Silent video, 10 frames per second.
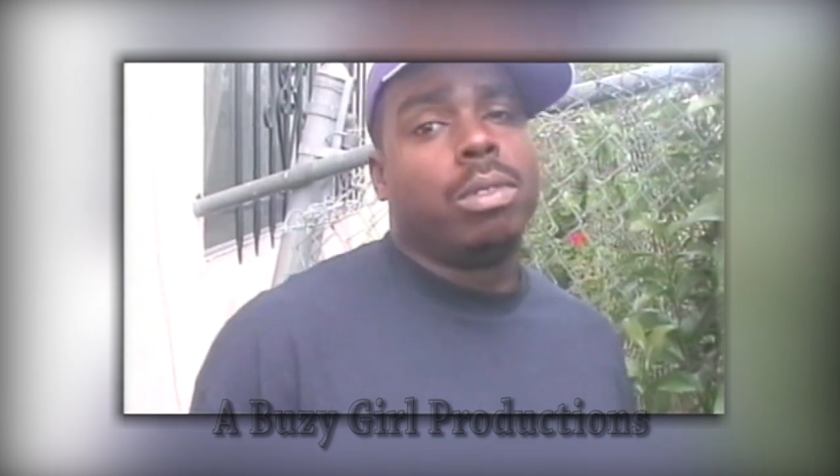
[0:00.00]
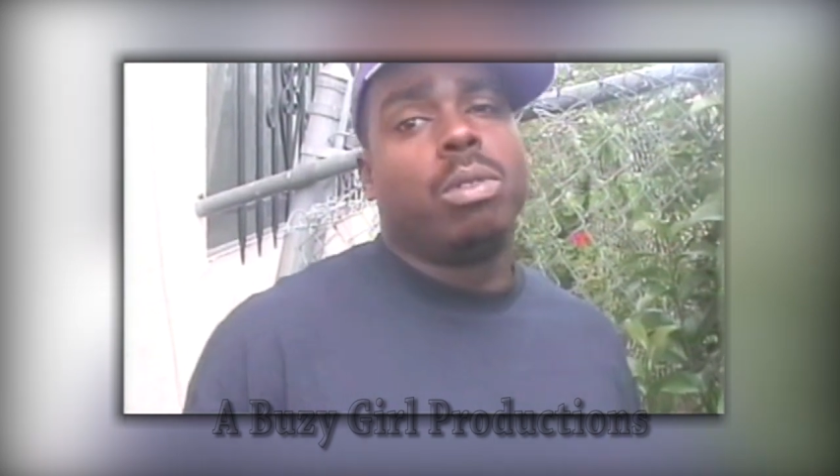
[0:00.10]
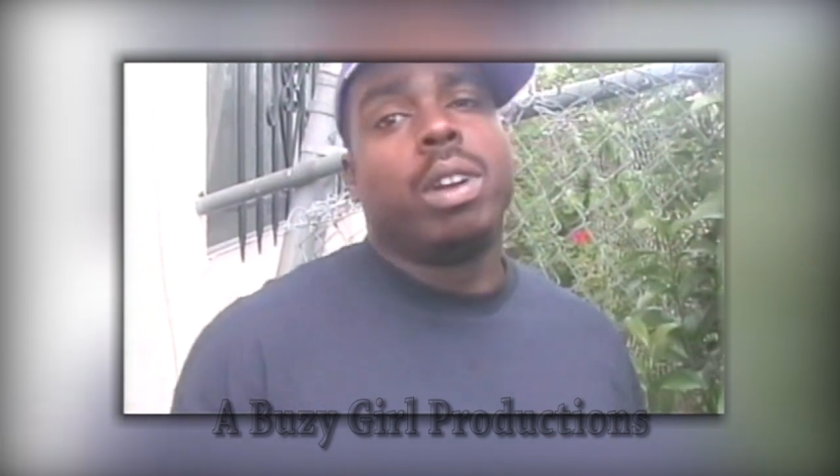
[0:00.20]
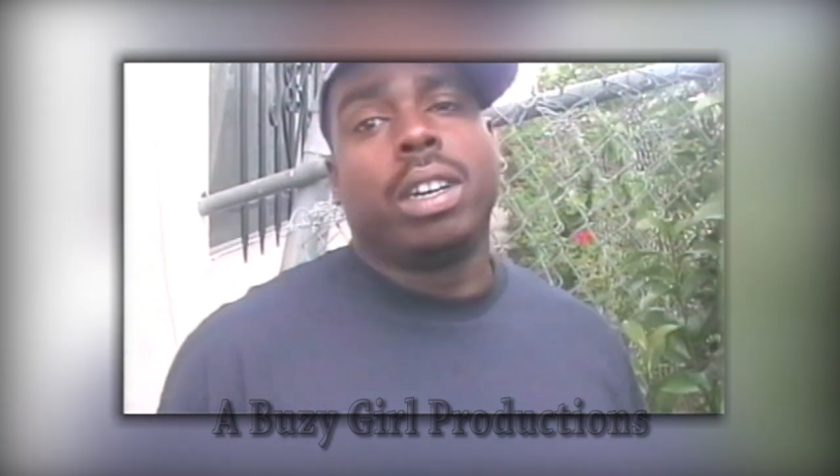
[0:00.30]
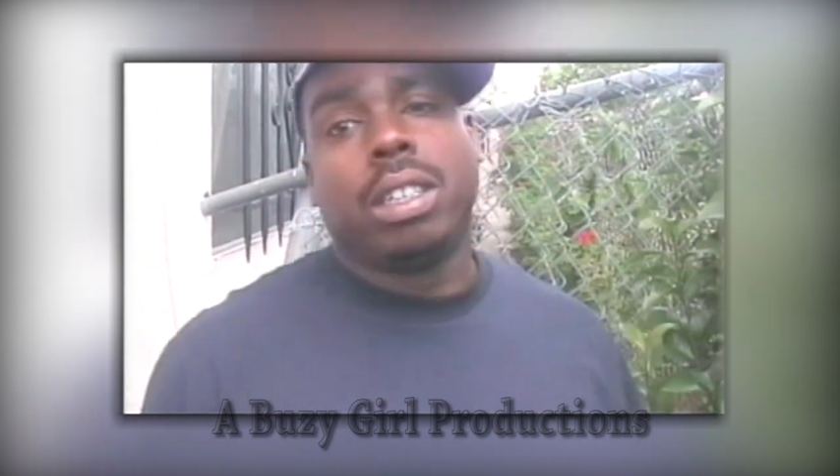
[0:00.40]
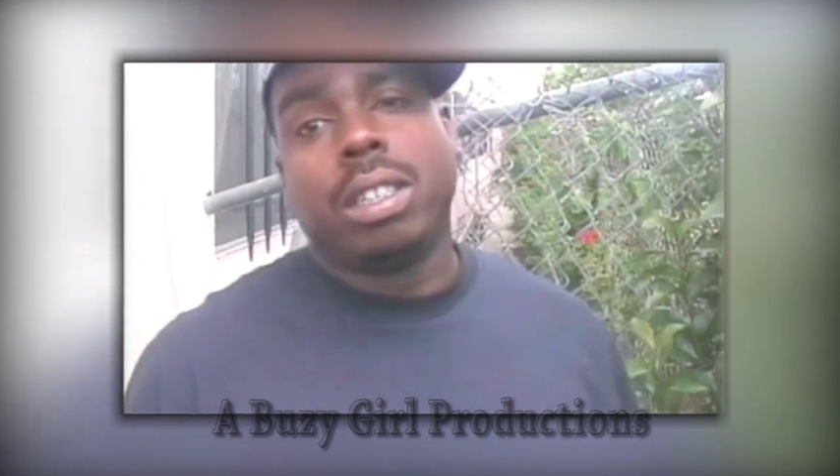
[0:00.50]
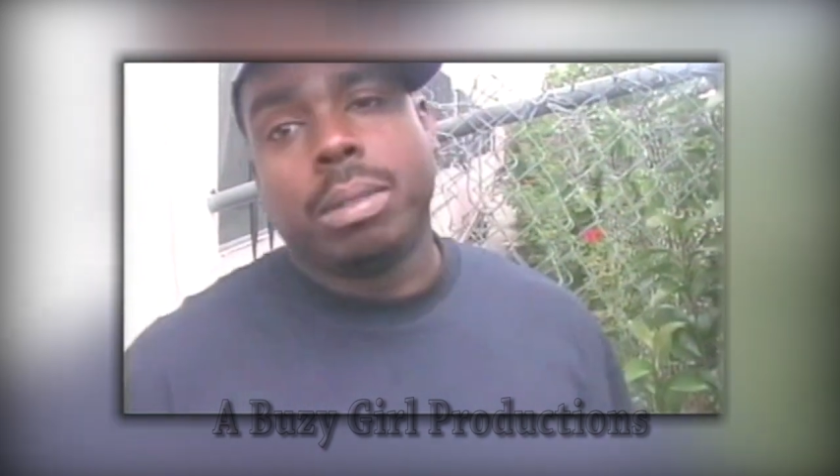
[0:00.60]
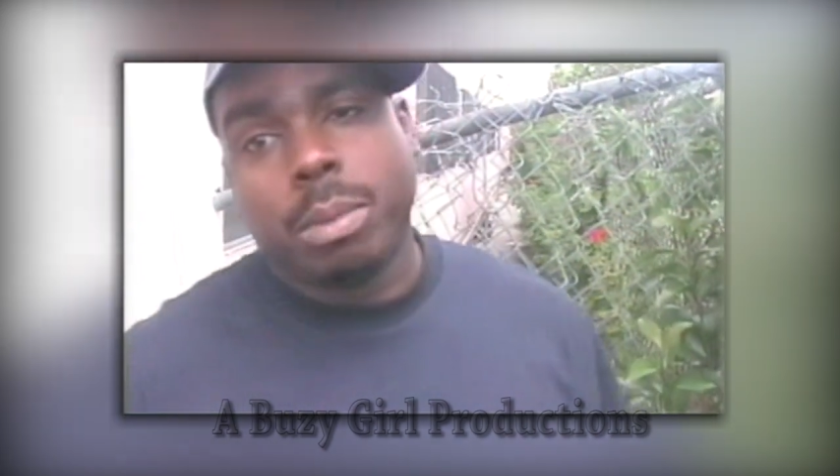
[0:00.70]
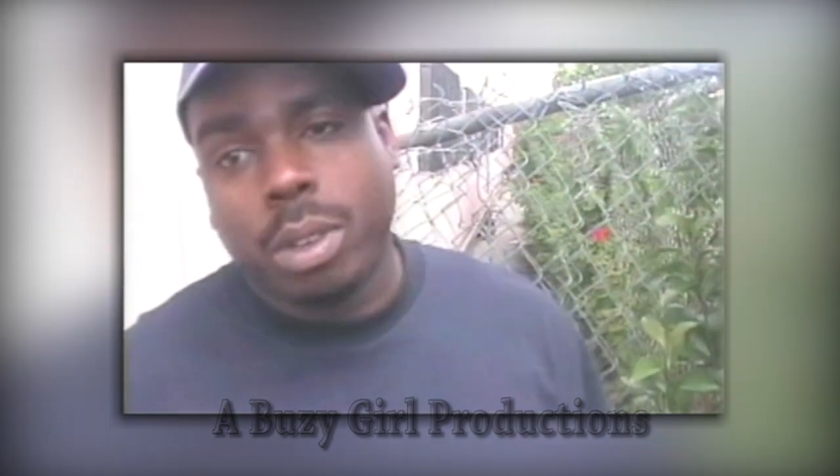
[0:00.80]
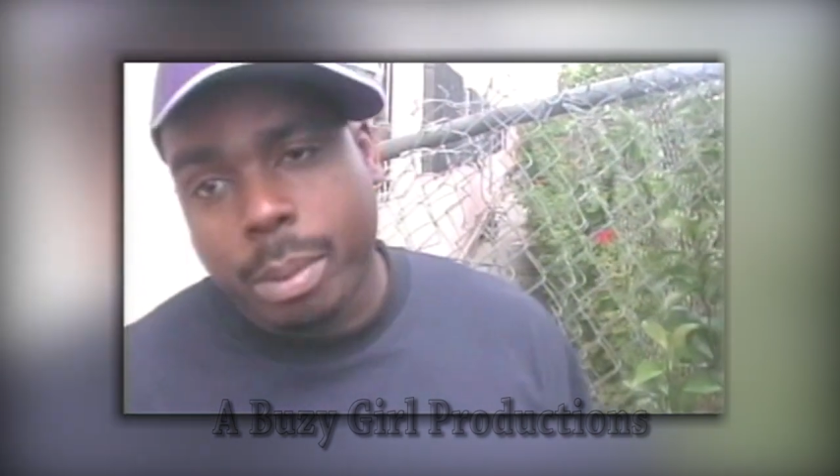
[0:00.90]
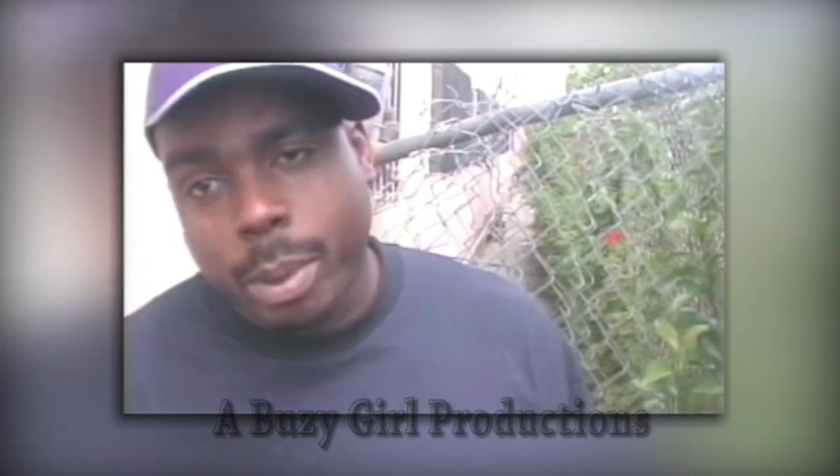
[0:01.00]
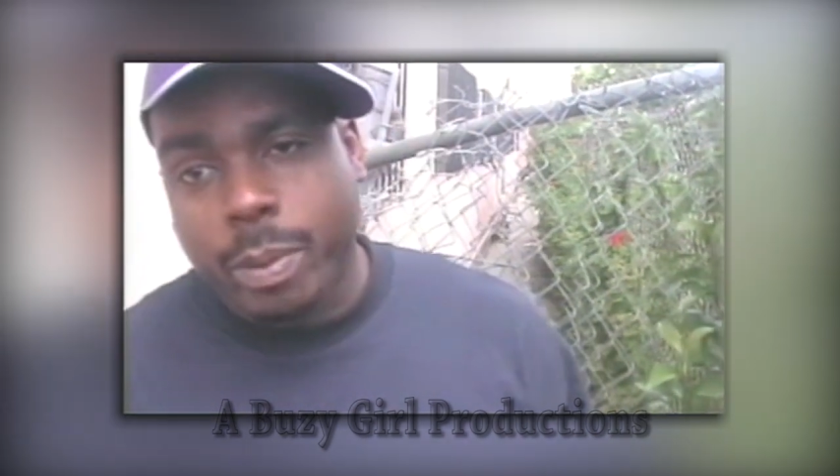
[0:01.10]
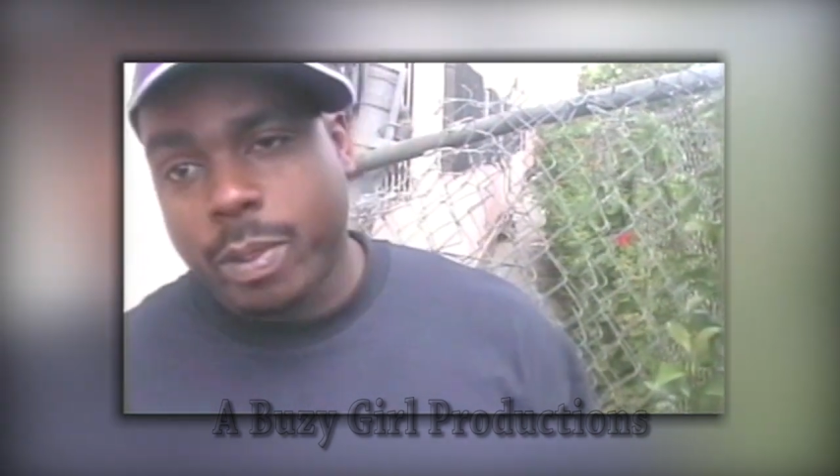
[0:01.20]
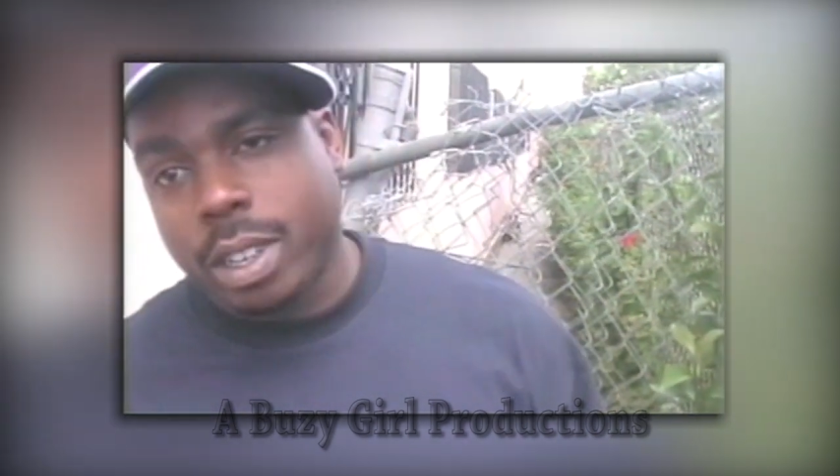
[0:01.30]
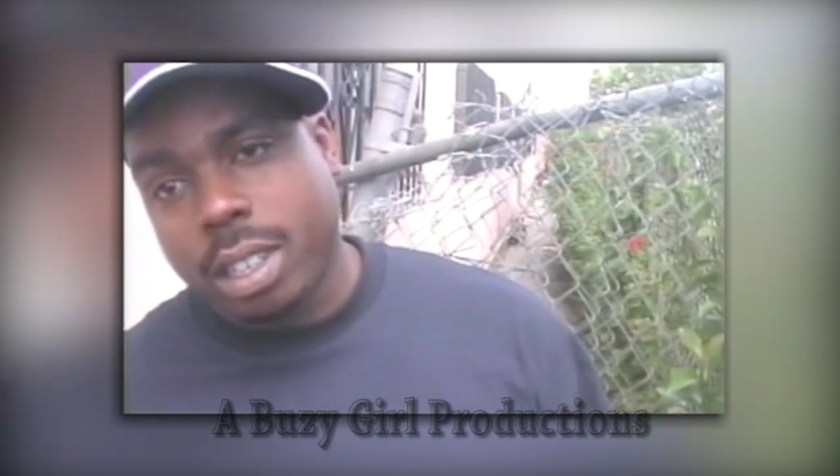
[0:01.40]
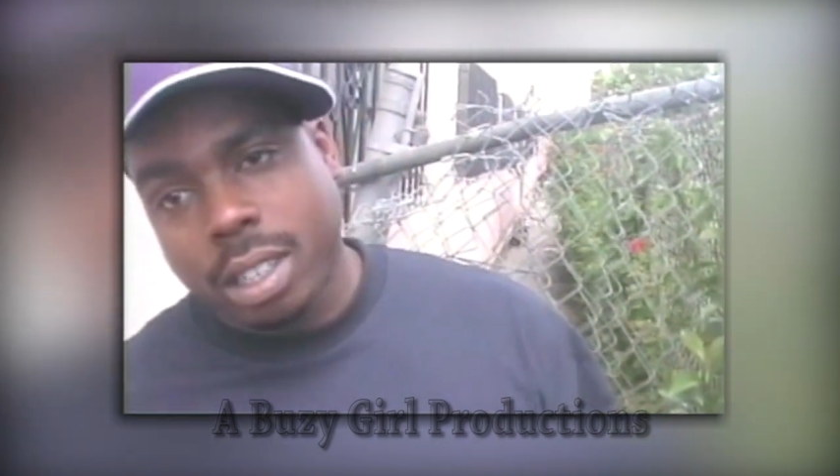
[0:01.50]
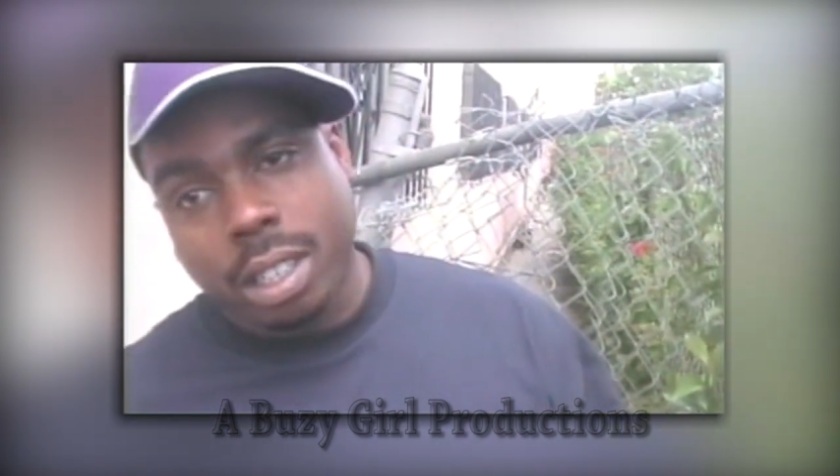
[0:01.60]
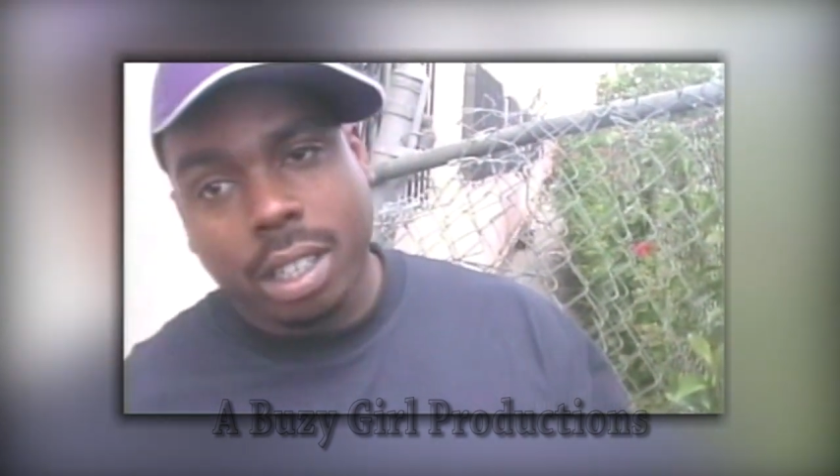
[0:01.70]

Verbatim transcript: credit, some of them motherfuckers.